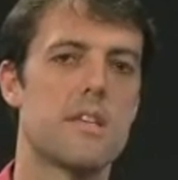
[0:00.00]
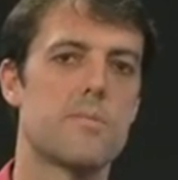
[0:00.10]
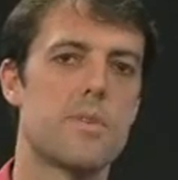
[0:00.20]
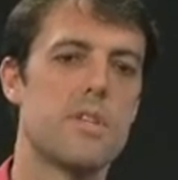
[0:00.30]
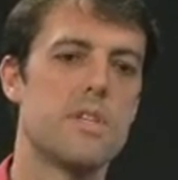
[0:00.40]

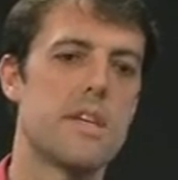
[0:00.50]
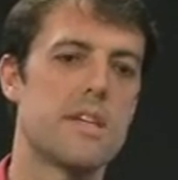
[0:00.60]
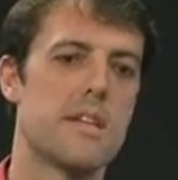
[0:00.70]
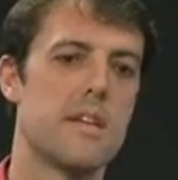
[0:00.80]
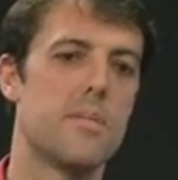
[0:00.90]
spreadsheet
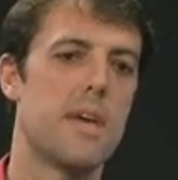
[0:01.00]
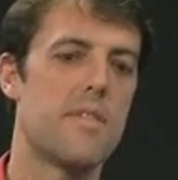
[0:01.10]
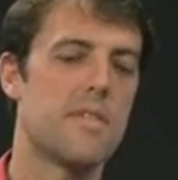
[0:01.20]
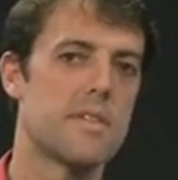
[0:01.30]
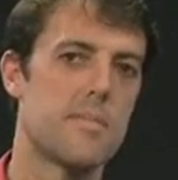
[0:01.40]
takes a little bit of
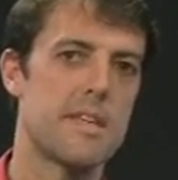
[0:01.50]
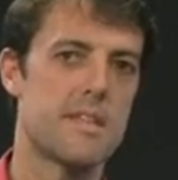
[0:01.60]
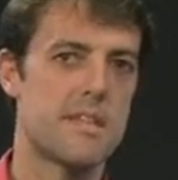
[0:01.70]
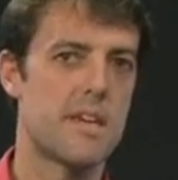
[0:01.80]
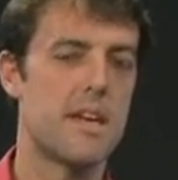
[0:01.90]
effort. Somebody has
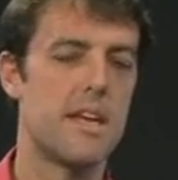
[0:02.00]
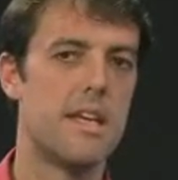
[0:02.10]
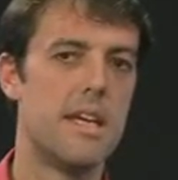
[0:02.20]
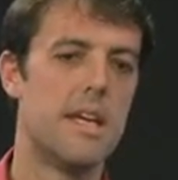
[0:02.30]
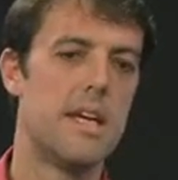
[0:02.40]
to sign in
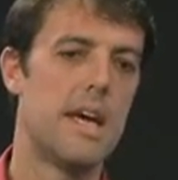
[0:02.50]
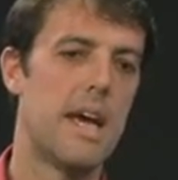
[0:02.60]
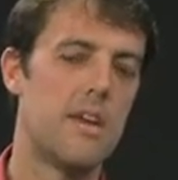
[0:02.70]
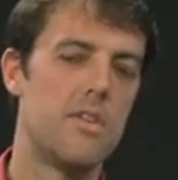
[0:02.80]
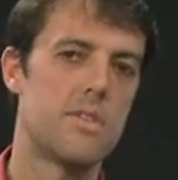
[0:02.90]

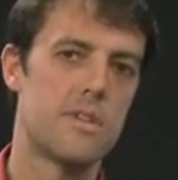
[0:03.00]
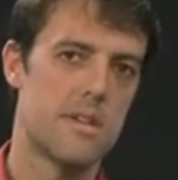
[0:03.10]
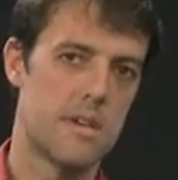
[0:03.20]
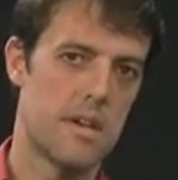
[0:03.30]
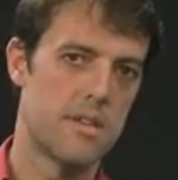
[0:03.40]
and use
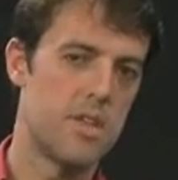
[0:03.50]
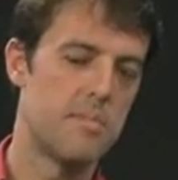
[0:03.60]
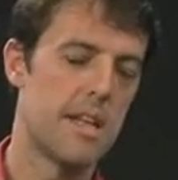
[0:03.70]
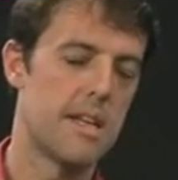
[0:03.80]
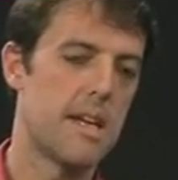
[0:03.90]
a, a
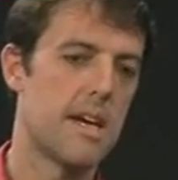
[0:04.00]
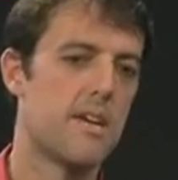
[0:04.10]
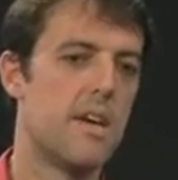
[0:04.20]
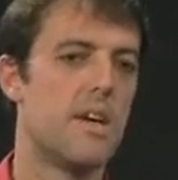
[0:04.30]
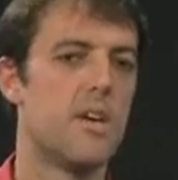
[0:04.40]
Gmail account.
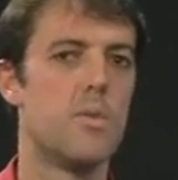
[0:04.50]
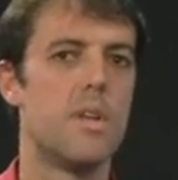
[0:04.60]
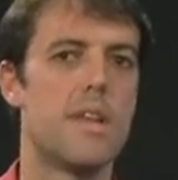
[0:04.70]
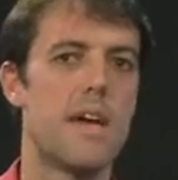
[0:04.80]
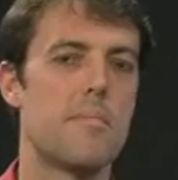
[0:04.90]

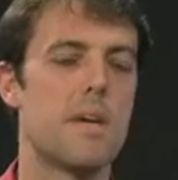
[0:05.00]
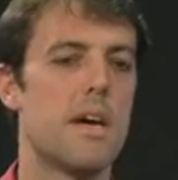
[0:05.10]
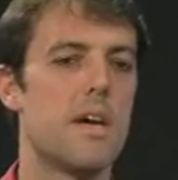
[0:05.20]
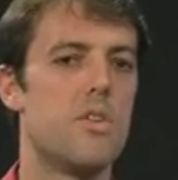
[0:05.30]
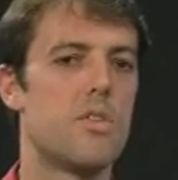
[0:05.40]
With them,
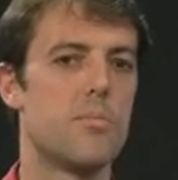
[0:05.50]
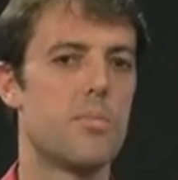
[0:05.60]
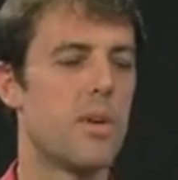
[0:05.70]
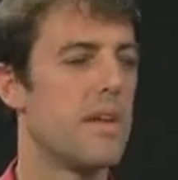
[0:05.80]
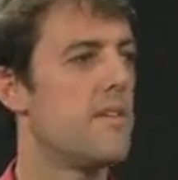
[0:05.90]
uh, you can
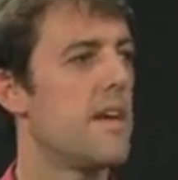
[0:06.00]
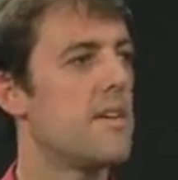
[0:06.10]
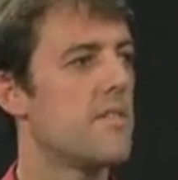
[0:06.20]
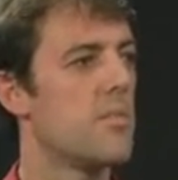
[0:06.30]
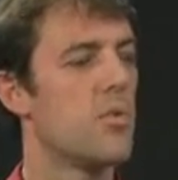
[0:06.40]
pull in
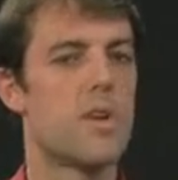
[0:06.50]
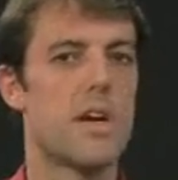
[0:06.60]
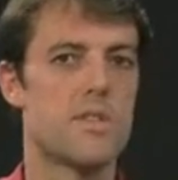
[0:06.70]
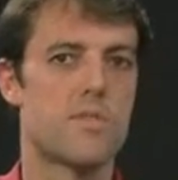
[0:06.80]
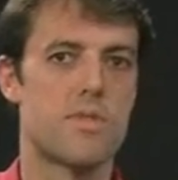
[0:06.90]
data from all
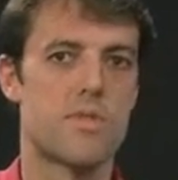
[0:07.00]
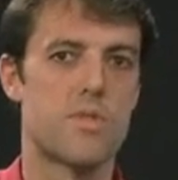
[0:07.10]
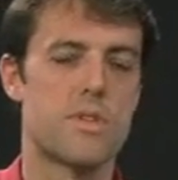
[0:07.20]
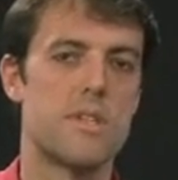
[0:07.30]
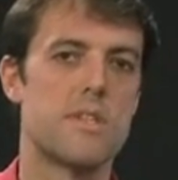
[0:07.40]
kinds of
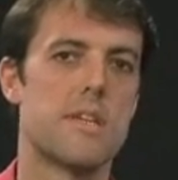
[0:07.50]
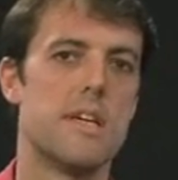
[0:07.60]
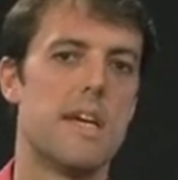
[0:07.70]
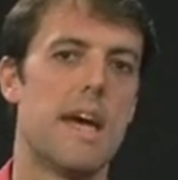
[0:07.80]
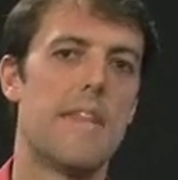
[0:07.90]
resources.
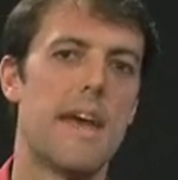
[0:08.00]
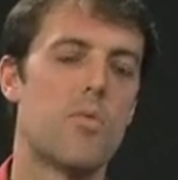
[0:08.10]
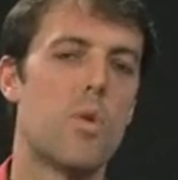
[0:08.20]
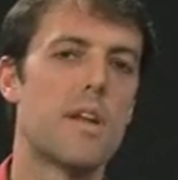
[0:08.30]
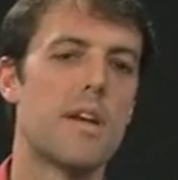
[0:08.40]
And they have
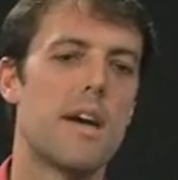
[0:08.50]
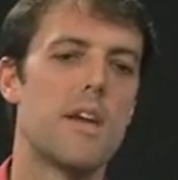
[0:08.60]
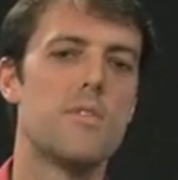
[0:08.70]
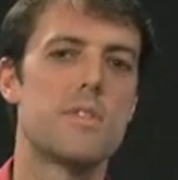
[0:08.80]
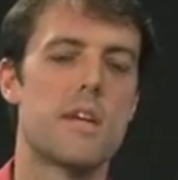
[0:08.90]
one guy
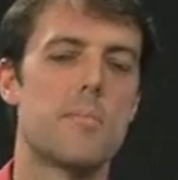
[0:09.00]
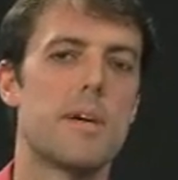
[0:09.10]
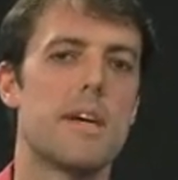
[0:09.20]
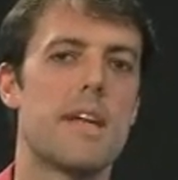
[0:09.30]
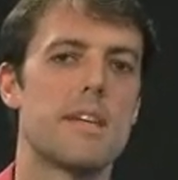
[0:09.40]
who set up
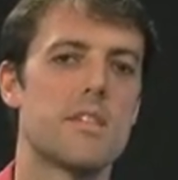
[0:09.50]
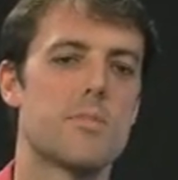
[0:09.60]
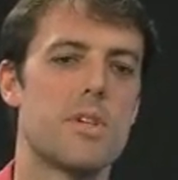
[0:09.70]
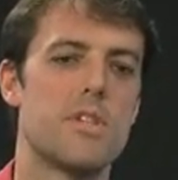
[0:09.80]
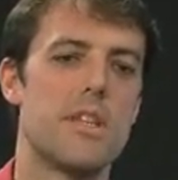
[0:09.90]
uh, an Excel
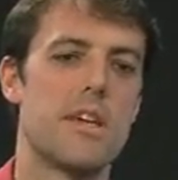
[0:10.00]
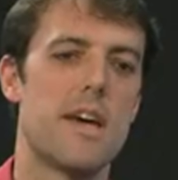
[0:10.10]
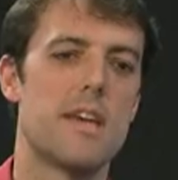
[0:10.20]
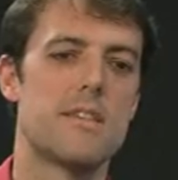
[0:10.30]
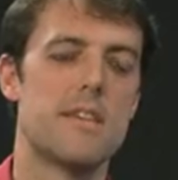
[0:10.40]
spreadsheet that has